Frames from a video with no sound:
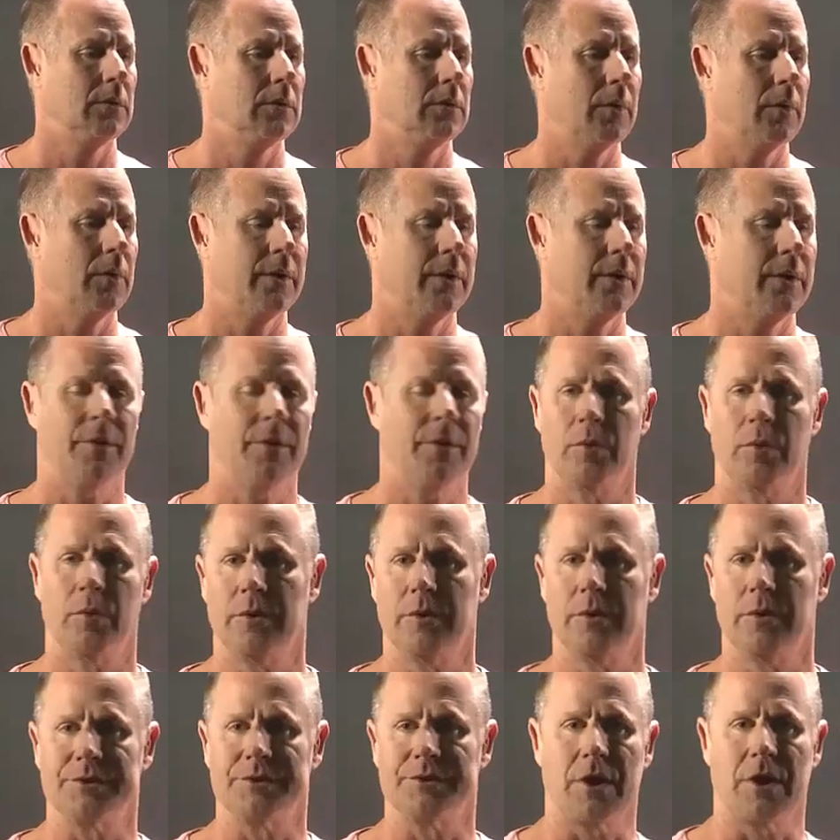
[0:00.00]
Where in the
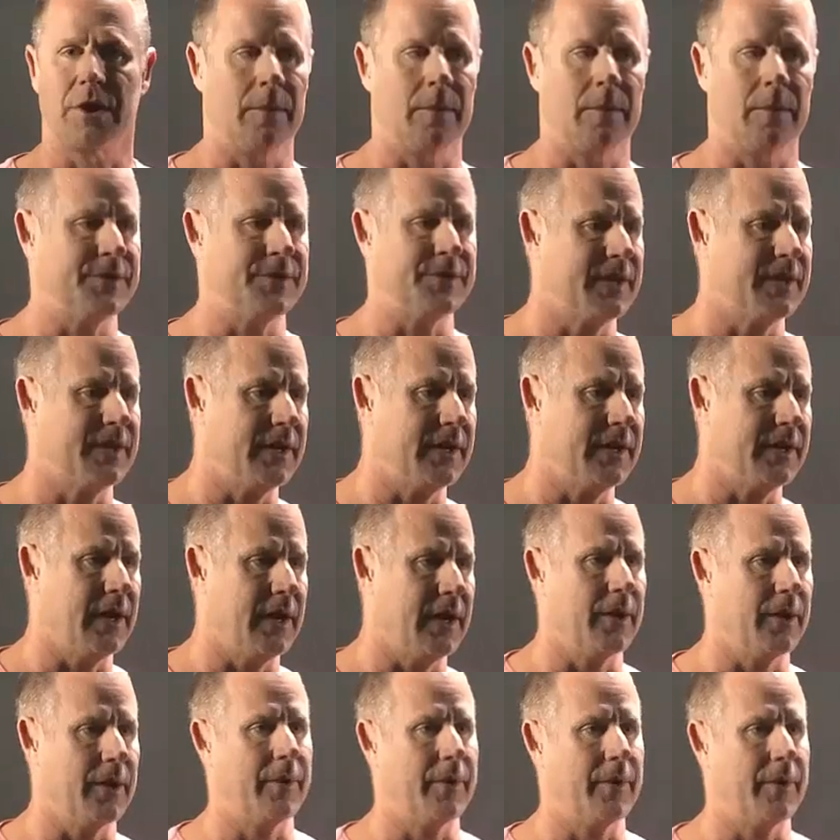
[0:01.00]
world is Carmen San
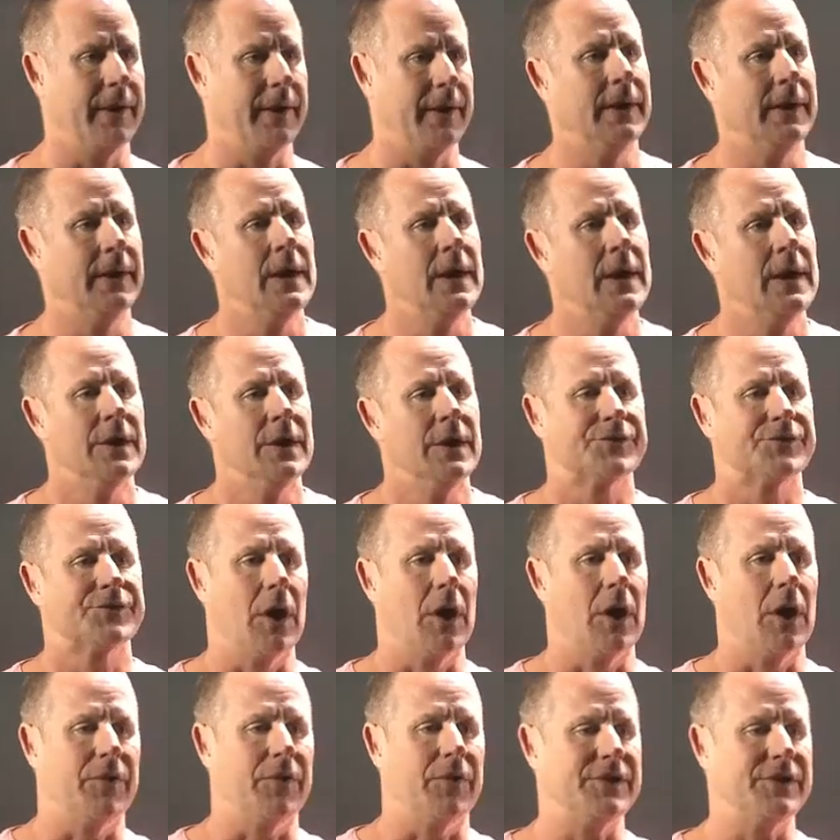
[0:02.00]
Diego, right?
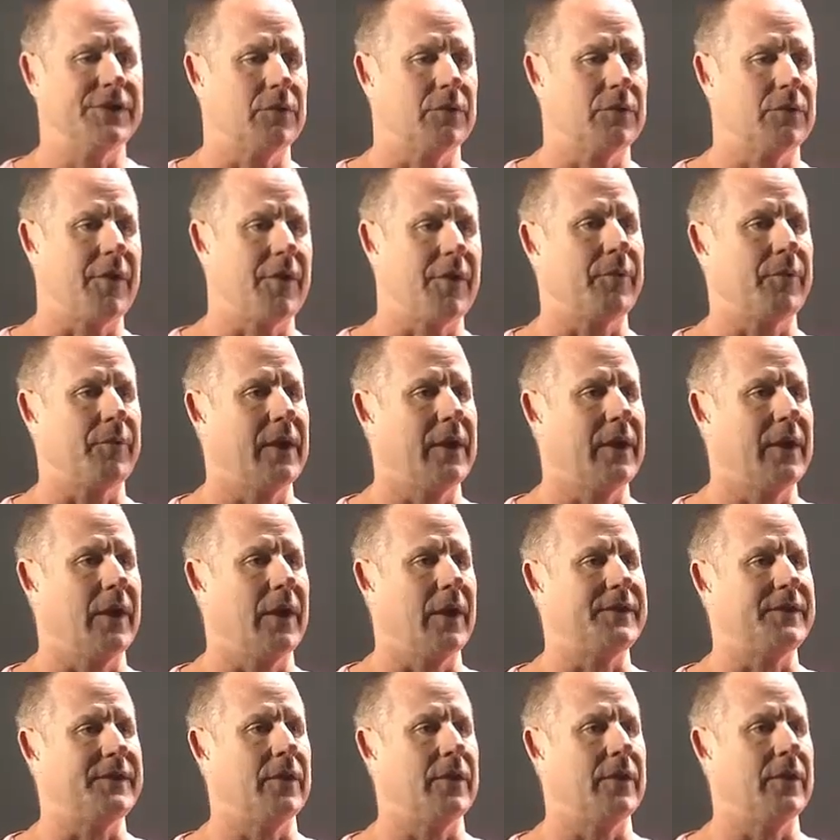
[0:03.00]
So these are our 3
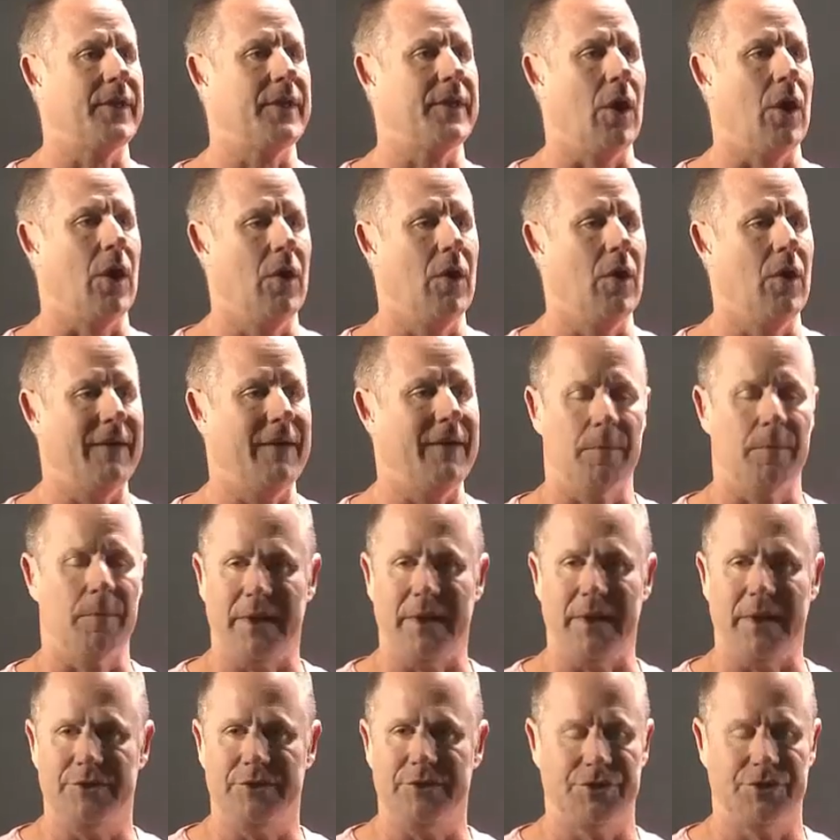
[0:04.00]
criteria. They all have a
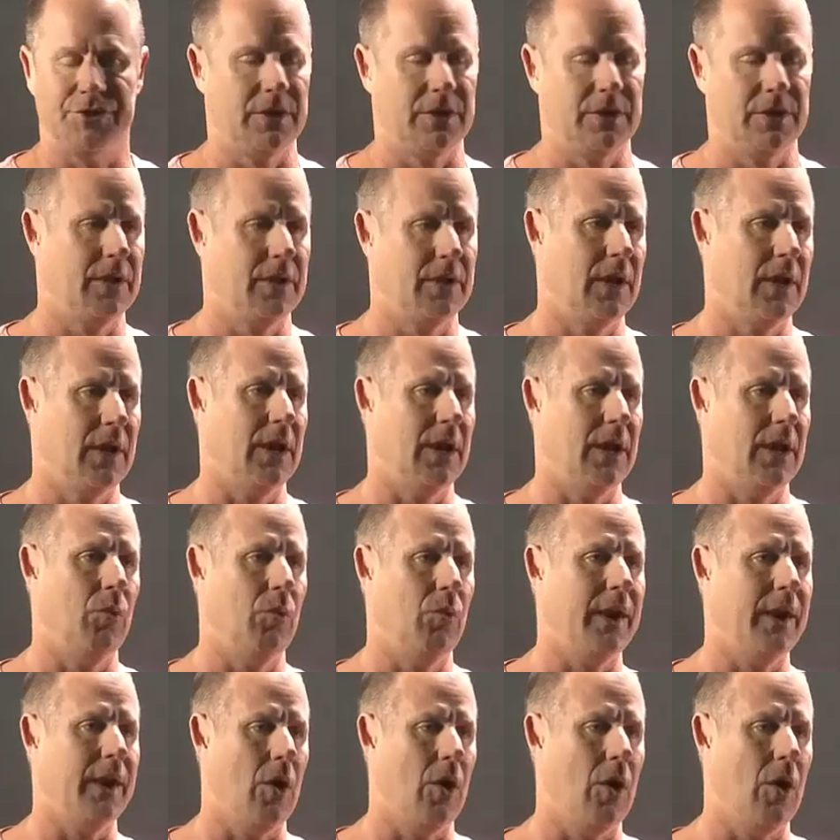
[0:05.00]
beach.
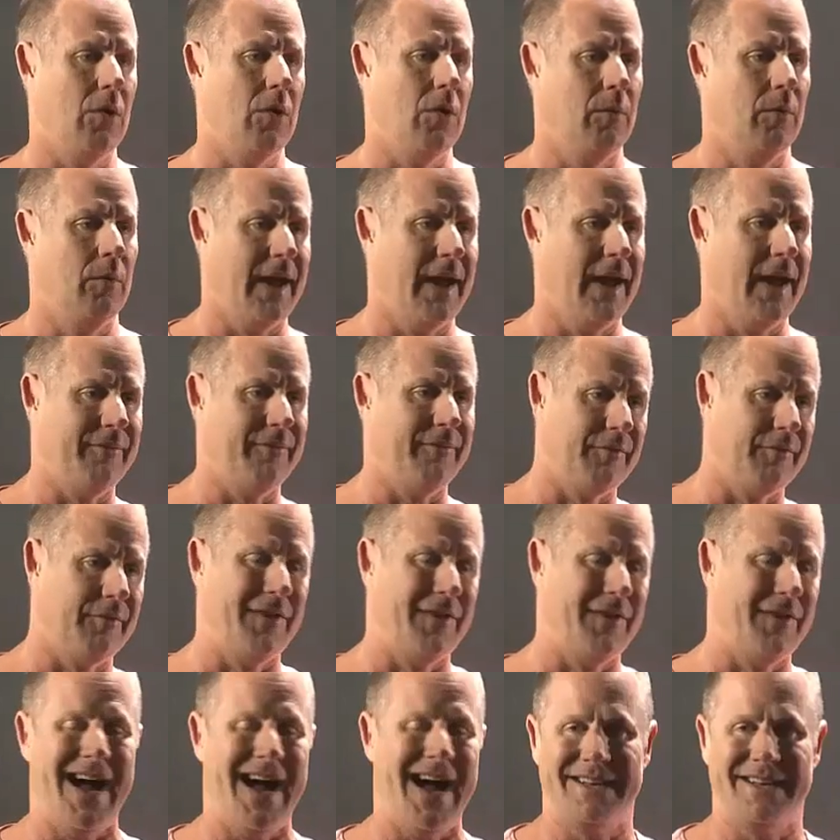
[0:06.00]
We have to
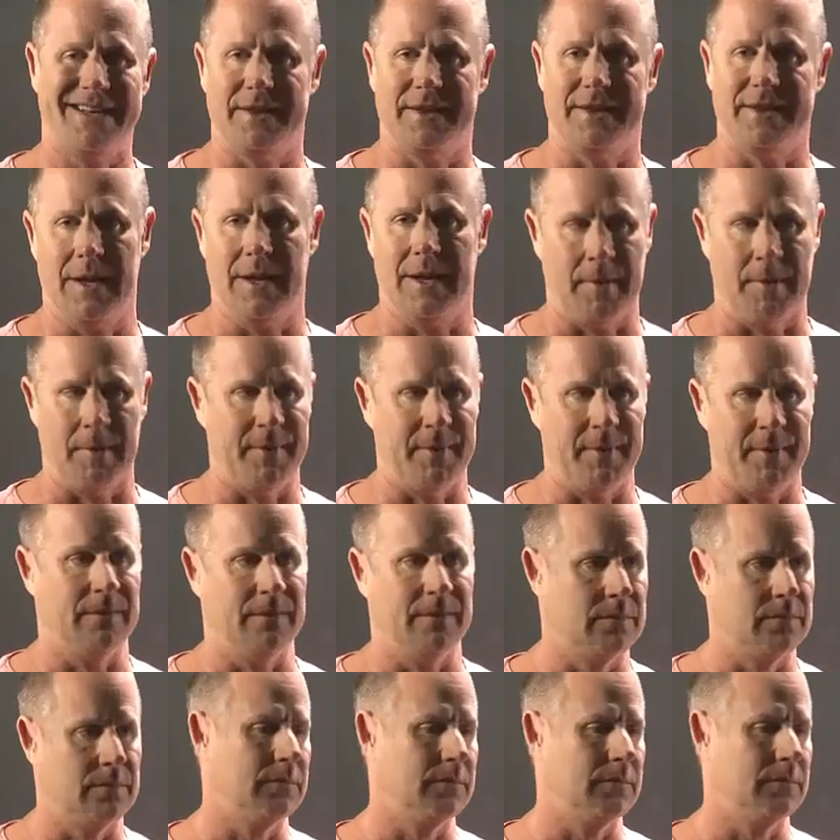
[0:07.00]
fly to them. I
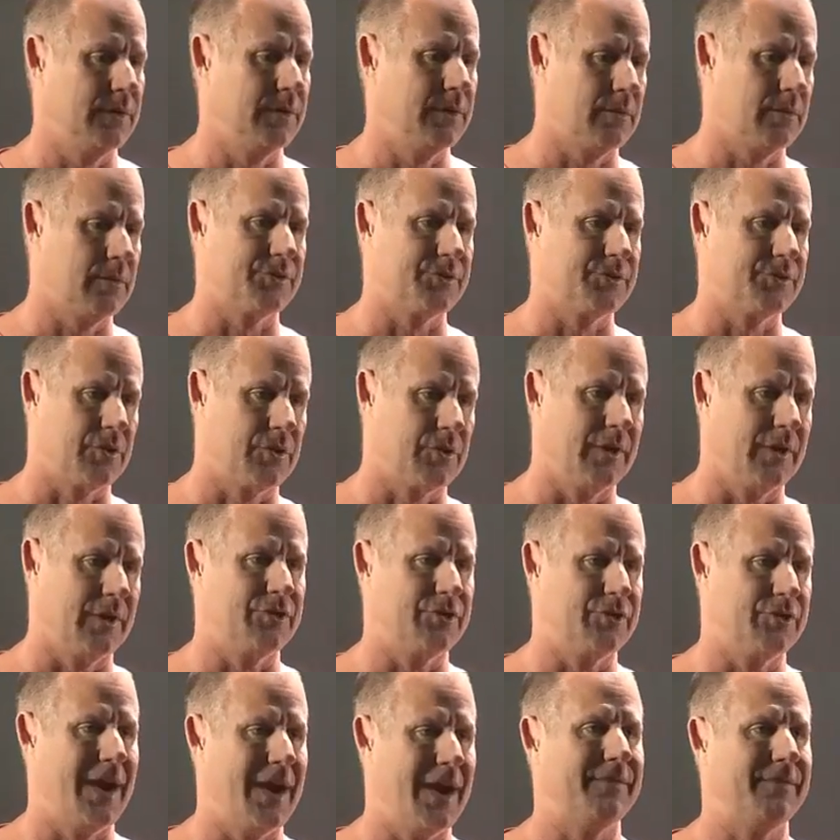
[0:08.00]
mean, you could certainly
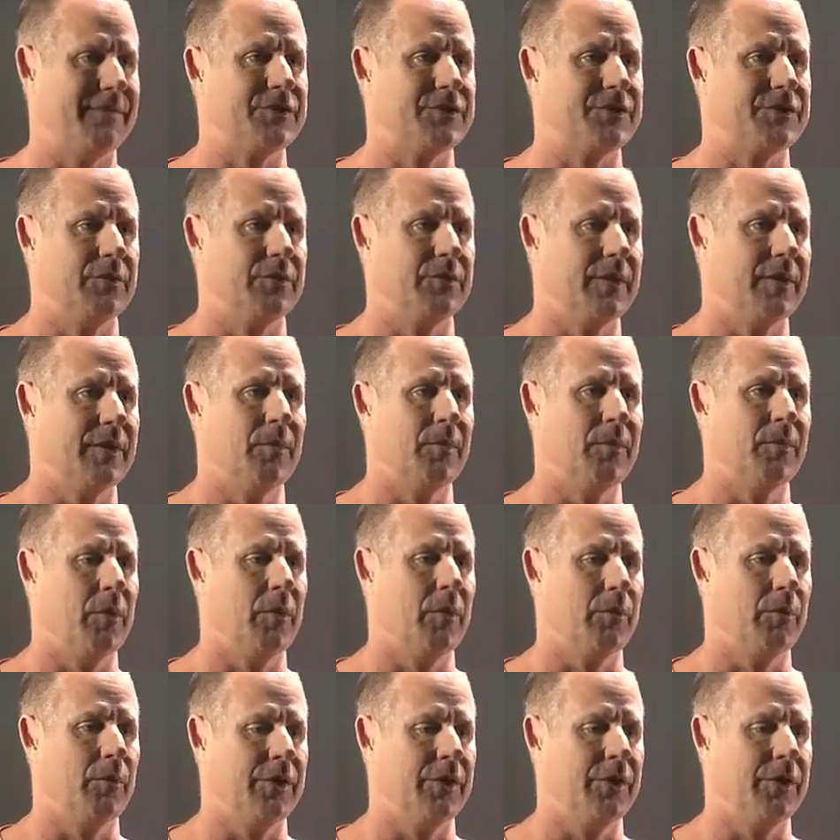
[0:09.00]
drive to 2 of them, but
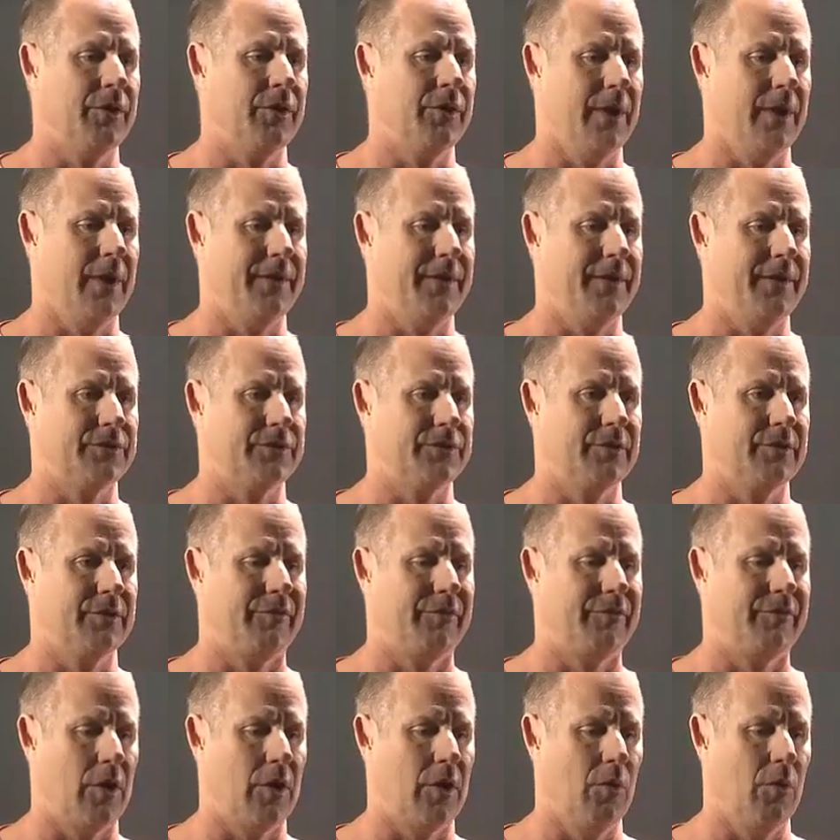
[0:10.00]
we wouldn't do that. They're so
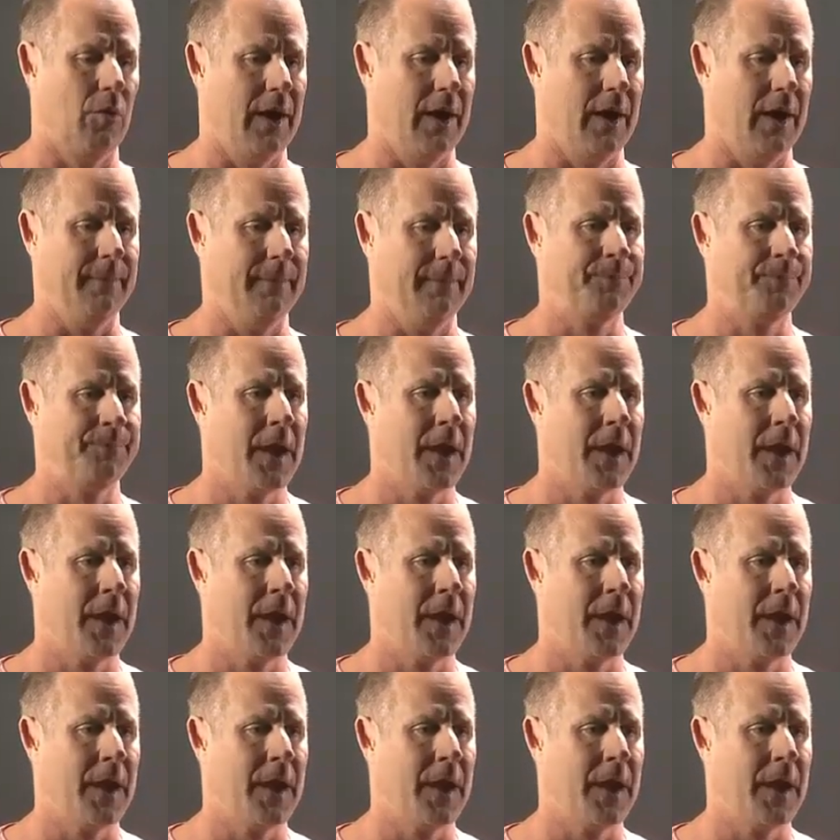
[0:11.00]
far away.